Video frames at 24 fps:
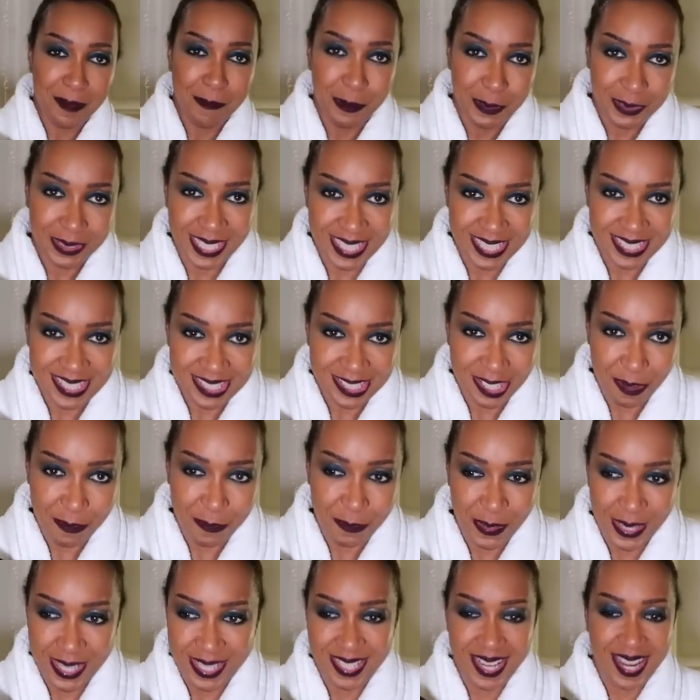I put that stuff
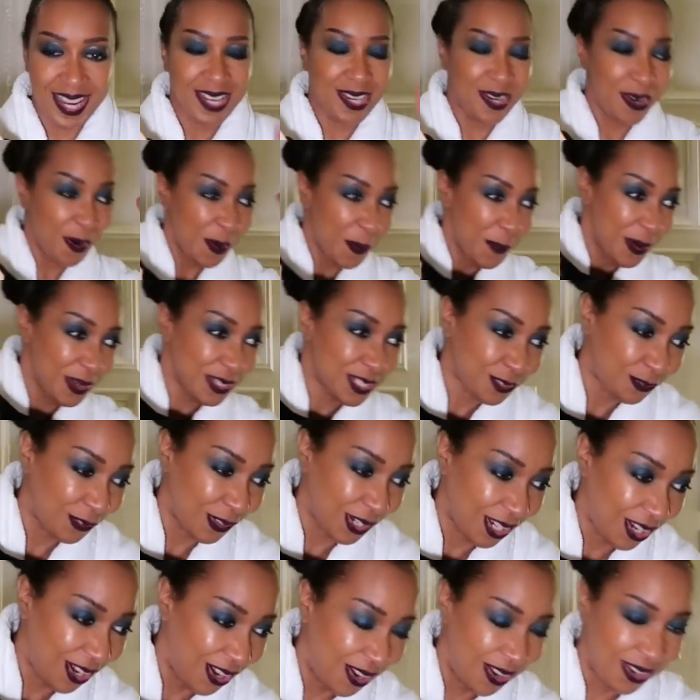in. I almost
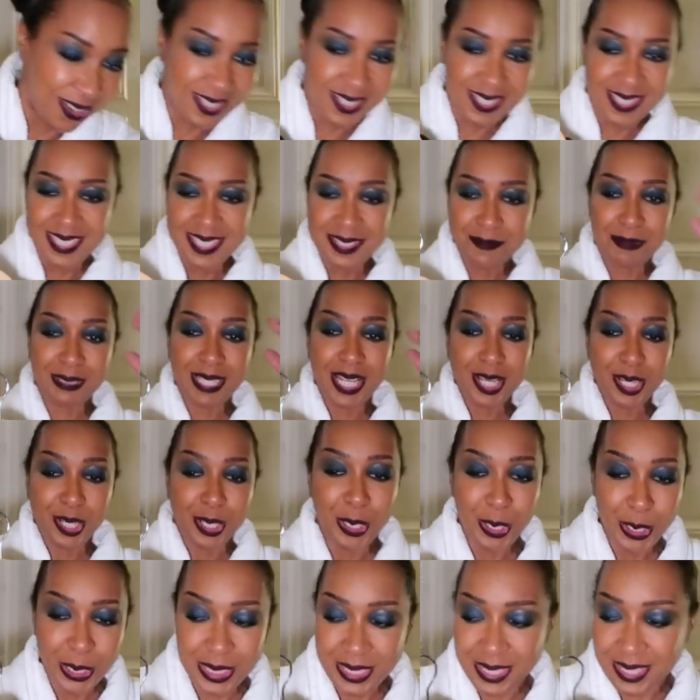forgot, but I
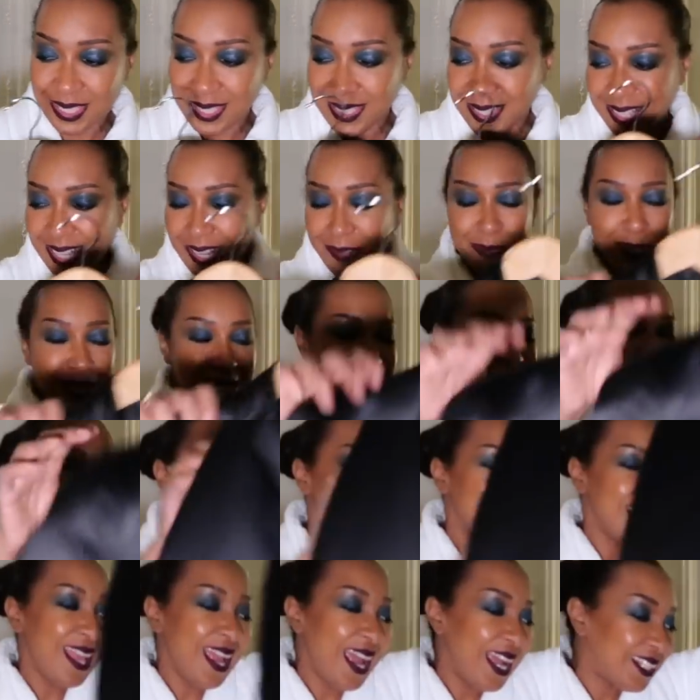couldn't. I was
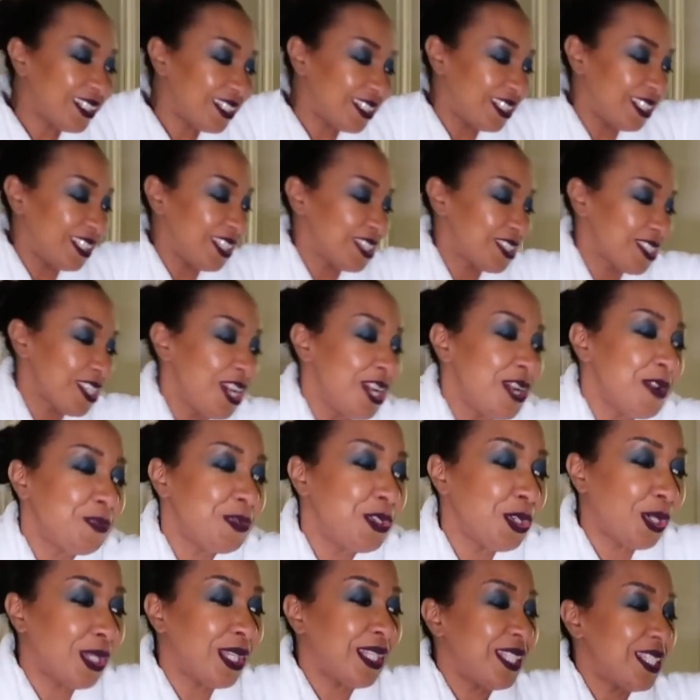sitting there editing these,
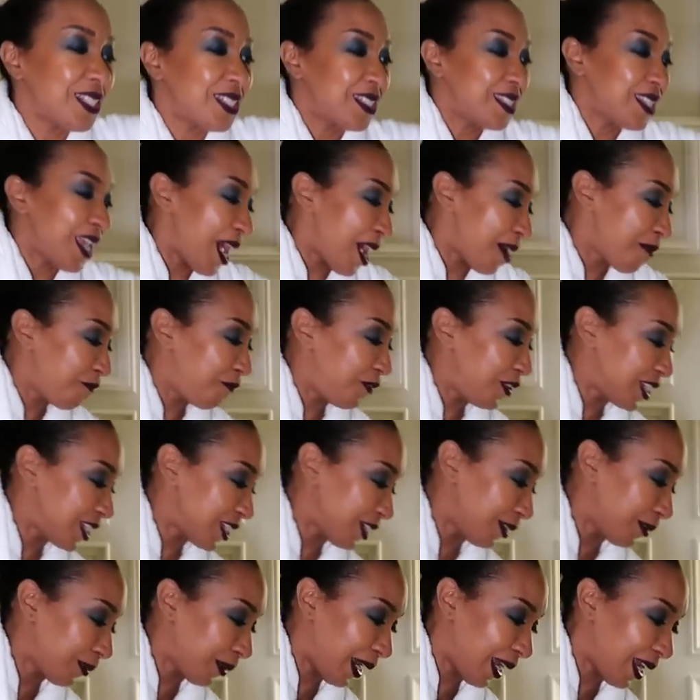looking at this damn
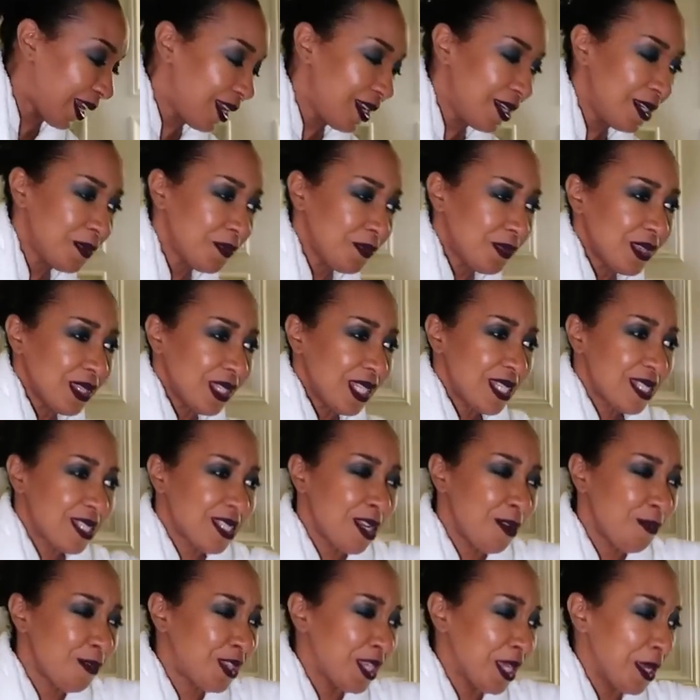video, going, there's
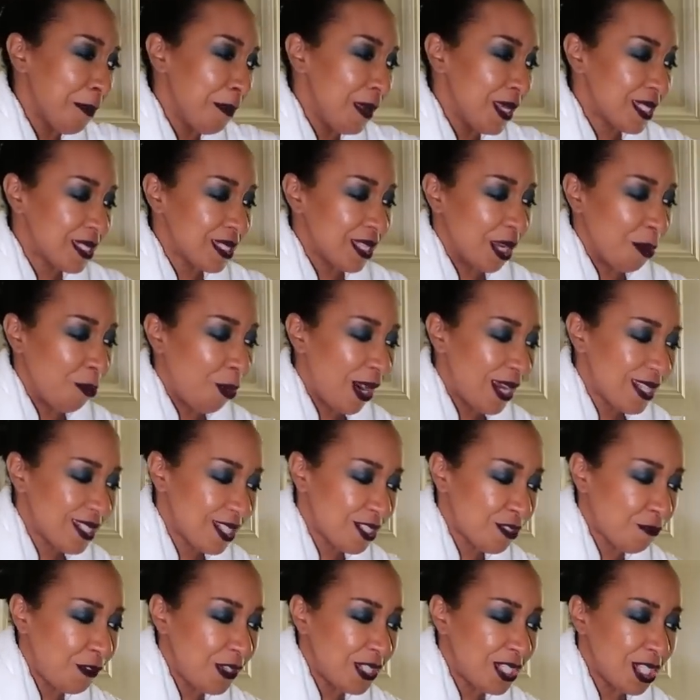something missing. Why is
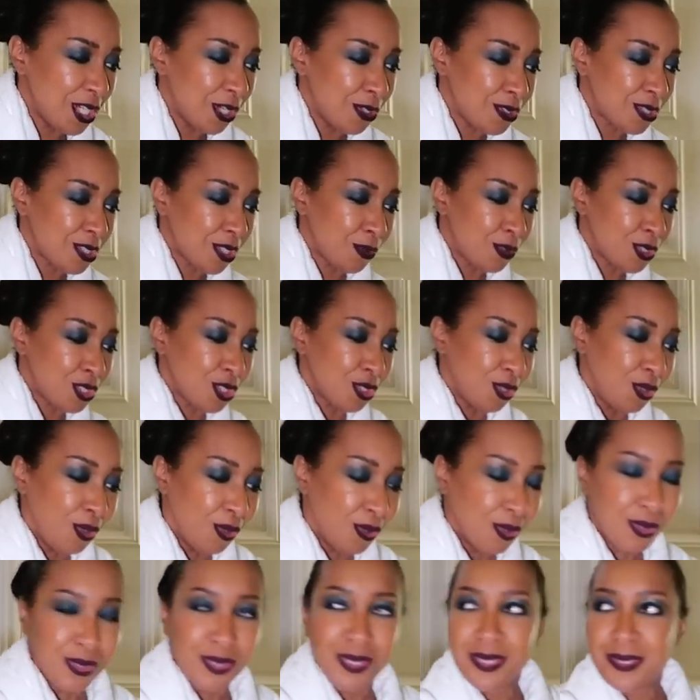this video so
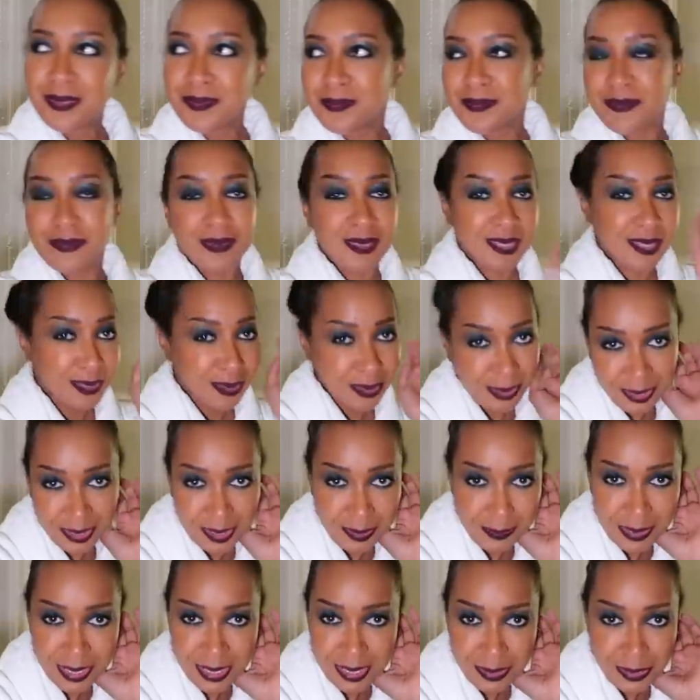short? It's not gonna
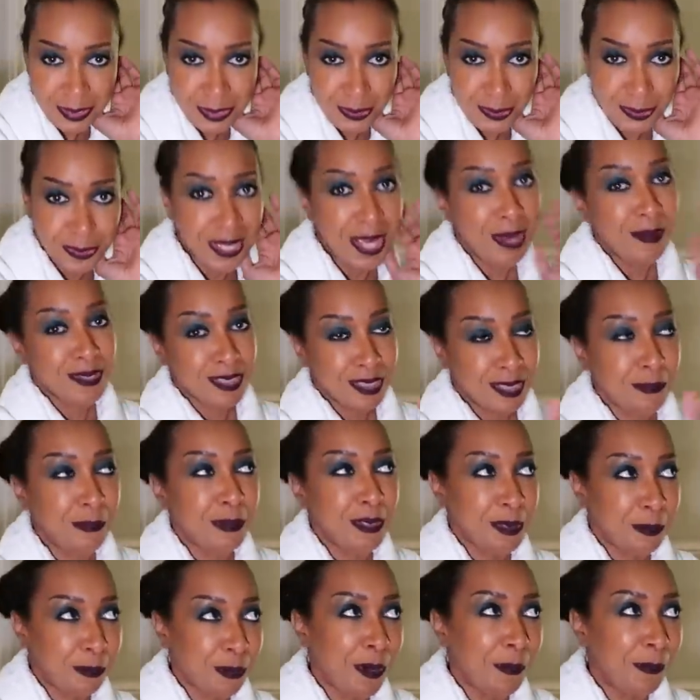be so short. Now it's gonna be
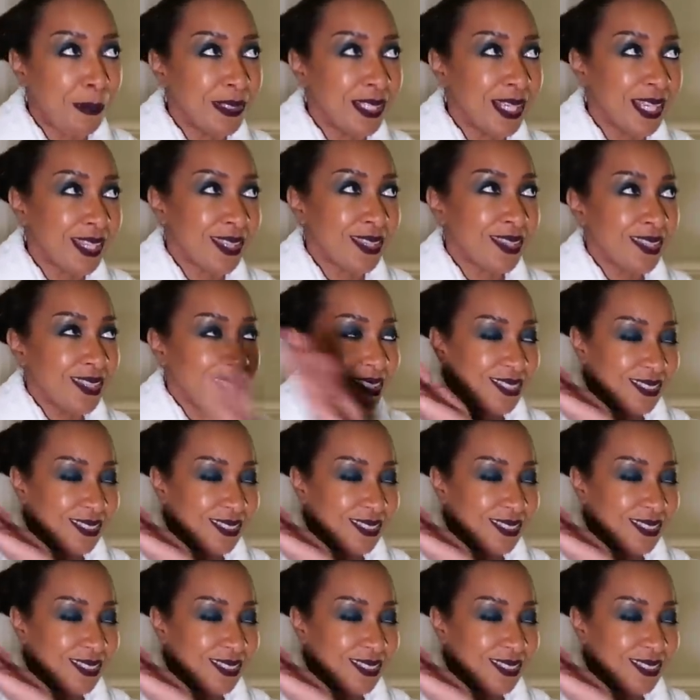the proper length.